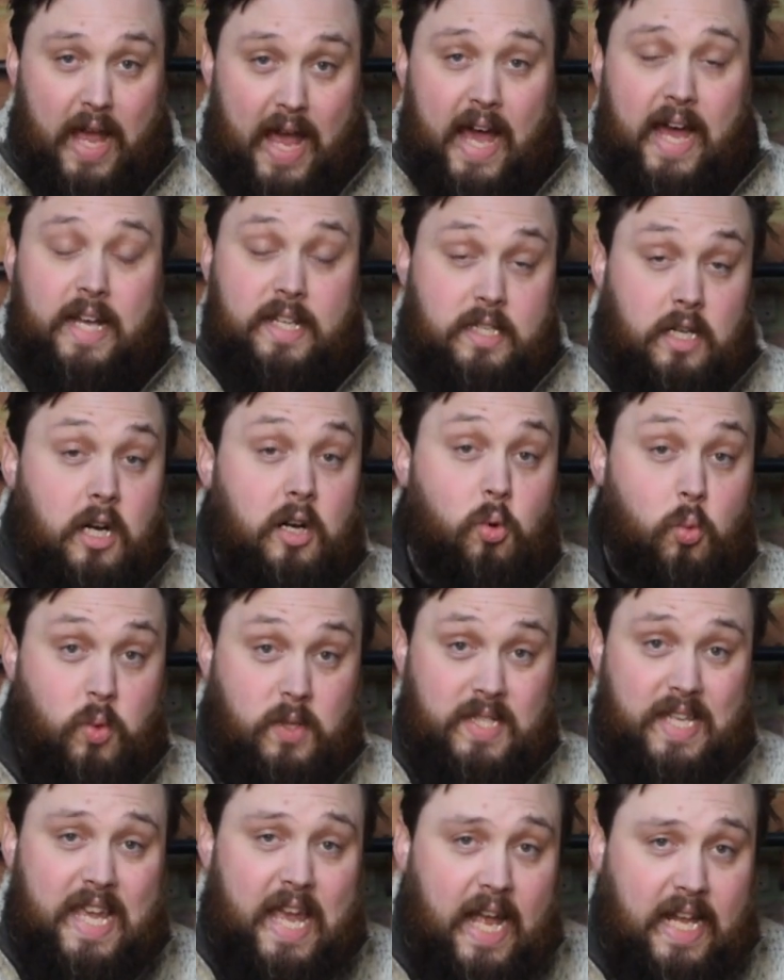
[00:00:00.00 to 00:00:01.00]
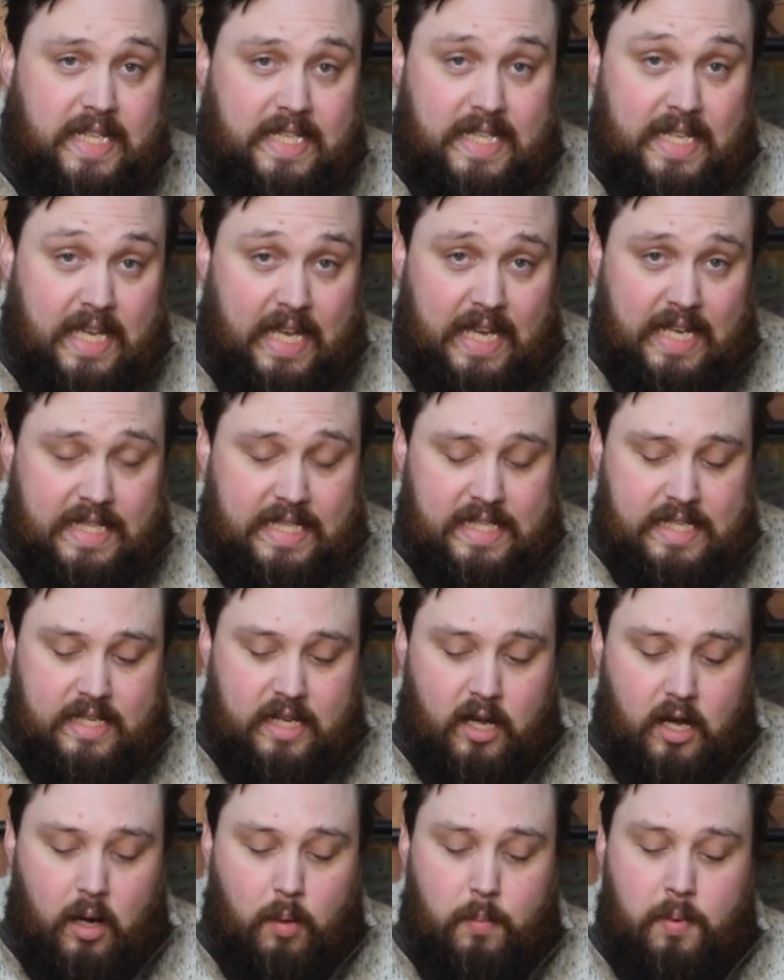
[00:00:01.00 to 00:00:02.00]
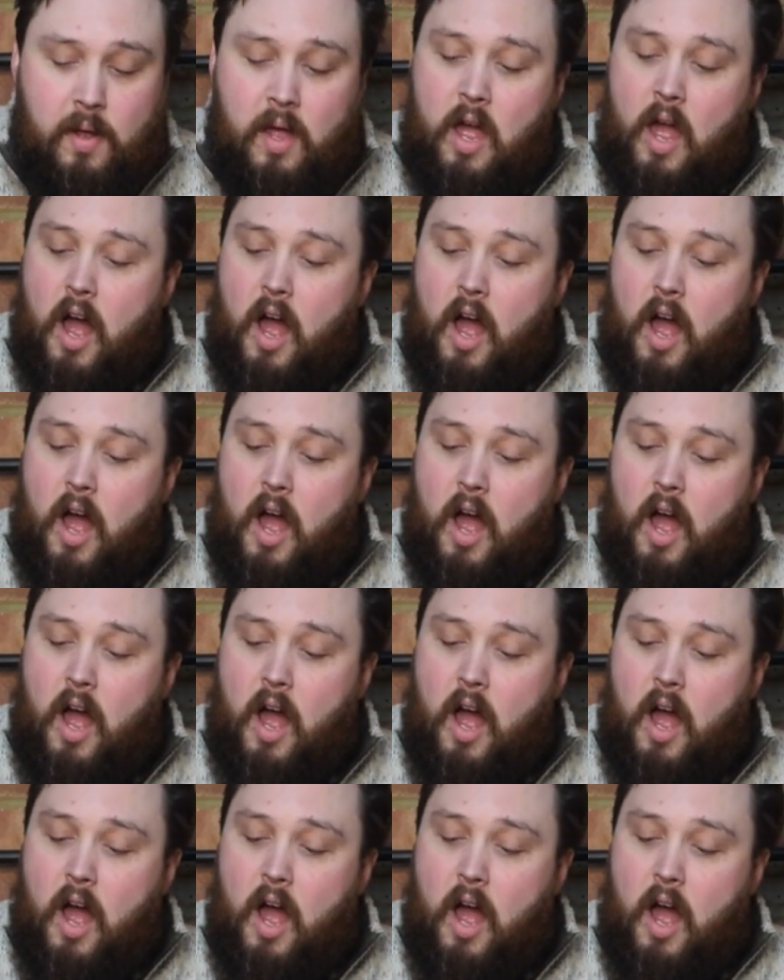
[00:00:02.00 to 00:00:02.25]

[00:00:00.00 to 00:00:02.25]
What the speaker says: as I was getting kitted up,